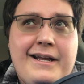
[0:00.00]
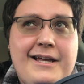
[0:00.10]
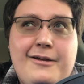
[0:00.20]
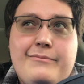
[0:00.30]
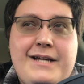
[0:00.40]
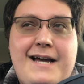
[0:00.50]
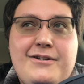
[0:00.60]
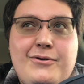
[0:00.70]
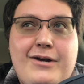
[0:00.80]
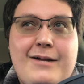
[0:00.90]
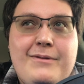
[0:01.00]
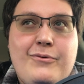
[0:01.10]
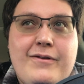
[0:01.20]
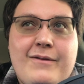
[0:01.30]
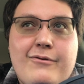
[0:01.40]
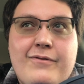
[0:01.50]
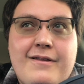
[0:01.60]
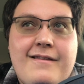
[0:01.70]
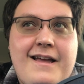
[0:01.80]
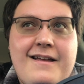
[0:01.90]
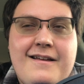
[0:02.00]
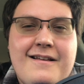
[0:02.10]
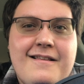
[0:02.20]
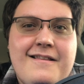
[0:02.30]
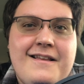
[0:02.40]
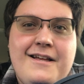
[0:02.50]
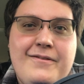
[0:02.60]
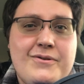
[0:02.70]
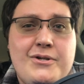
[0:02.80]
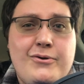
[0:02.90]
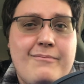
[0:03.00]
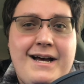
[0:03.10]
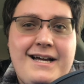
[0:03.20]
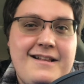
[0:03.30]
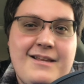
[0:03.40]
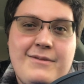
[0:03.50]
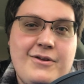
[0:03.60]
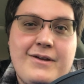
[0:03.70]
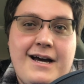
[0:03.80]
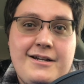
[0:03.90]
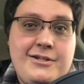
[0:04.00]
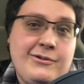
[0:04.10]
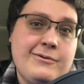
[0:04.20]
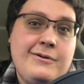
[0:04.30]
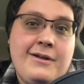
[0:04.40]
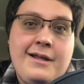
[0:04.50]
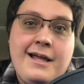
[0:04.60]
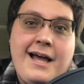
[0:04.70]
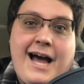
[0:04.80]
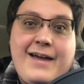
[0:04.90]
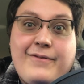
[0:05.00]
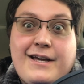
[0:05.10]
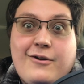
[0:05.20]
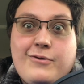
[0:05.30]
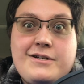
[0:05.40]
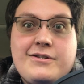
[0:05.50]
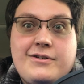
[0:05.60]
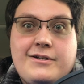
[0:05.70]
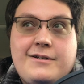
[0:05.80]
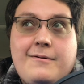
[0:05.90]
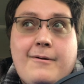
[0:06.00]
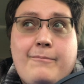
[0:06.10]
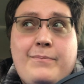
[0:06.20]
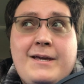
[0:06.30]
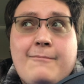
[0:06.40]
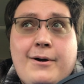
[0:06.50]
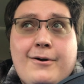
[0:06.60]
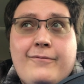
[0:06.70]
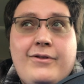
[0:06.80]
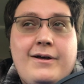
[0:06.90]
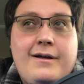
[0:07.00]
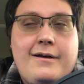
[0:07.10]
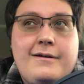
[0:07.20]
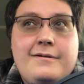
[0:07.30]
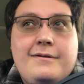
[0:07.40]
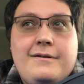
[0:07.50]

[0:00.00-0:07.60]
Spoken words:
to get him tattooed on me with some of his sayings. The dude abides. I mean, you got to. I even got registered to be a part of the